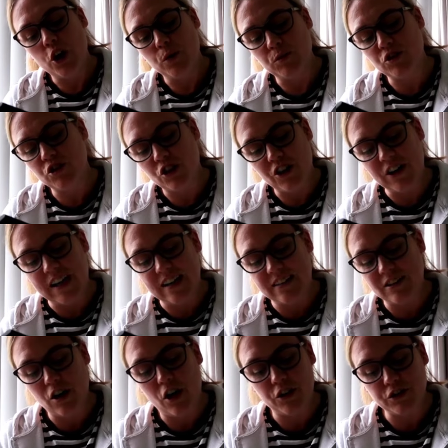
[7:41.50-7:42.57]
who must journey
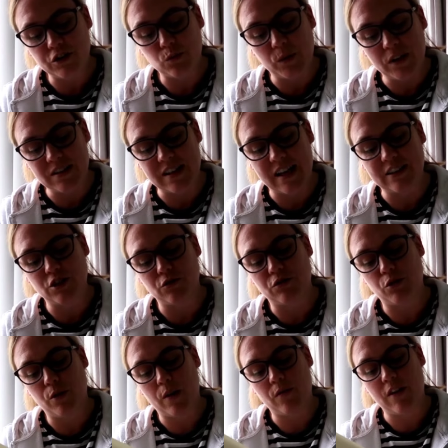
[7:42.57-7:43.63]
into a haunted wasteland
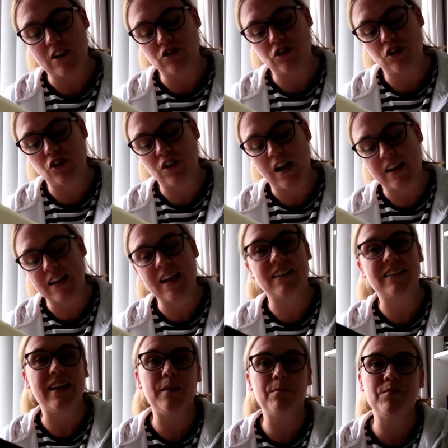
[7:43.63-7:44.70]
to rescue a
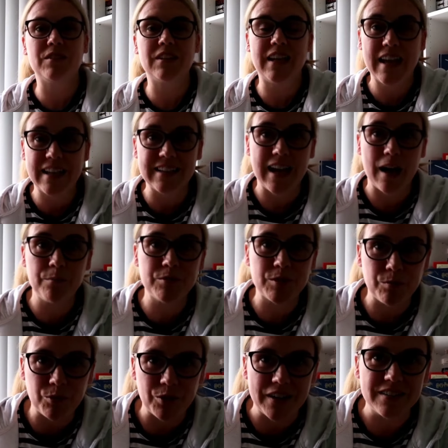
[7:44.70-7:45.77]
kidnapped,
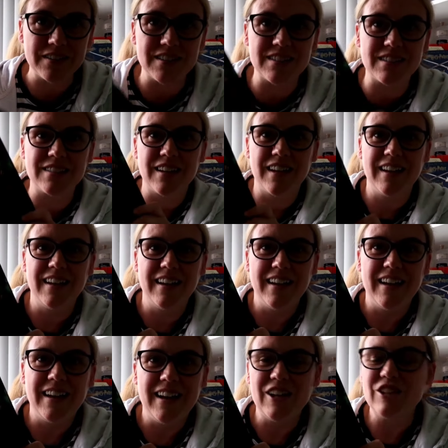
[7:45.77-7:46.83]
kidnapped prince.
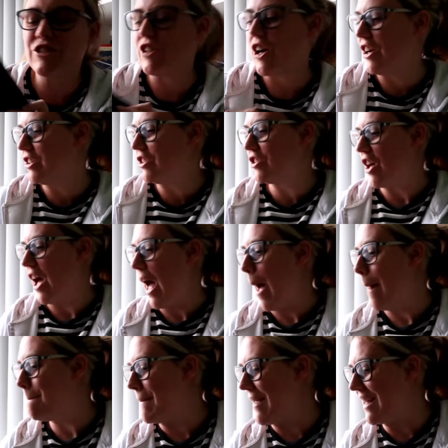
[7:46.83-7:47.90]
Sounds
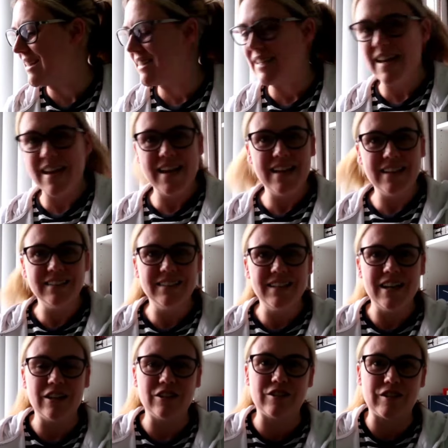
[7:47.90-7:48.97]

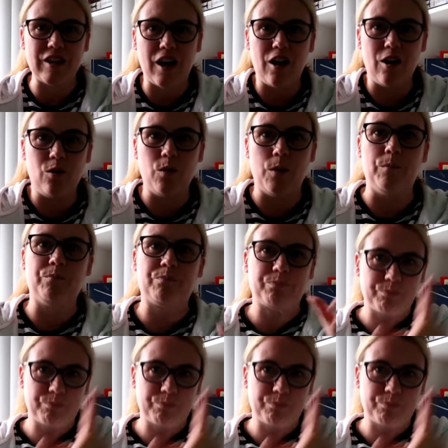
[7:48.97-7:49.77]
amazing! So